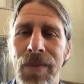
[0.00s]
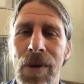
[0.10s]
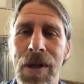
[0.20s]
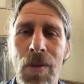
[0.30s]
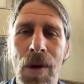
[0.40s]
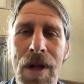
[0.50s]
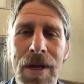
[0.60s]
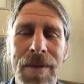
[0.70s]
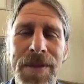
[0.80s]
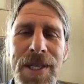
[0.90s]
Well,
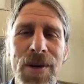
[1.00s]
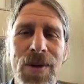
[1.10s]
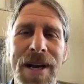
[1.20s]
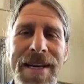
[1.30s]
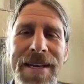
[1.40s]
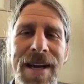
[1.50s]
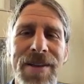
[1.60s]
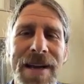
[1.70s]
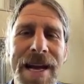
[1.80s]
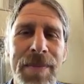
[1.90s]
welcome to
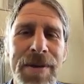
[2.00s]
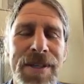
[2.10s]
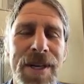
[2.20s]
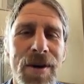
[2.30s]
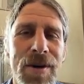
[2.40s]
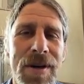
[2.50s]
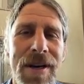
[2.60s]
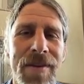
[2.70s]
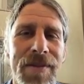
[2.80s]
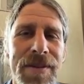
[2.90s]
another episode
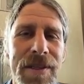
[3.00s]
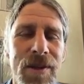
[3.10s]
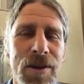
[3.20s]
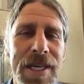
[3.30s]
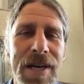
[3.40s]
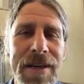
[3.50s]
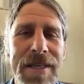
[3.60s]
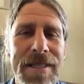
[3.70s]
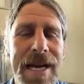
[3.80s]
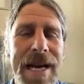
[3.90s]
of Solutionaries.